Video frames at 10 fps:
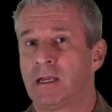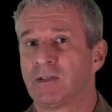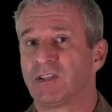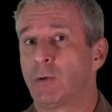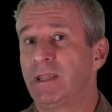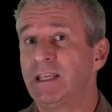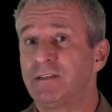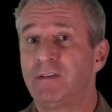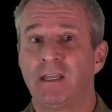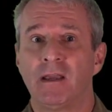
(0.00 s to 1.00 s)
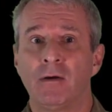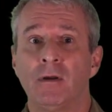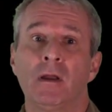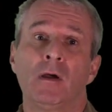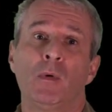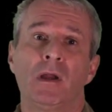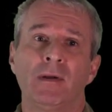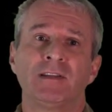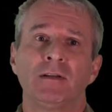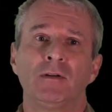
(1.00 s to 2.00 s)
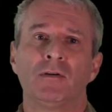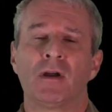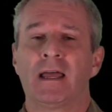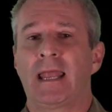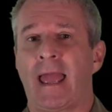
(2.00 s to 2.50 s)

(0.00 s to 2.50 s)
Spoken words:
So in this video, we're going to look at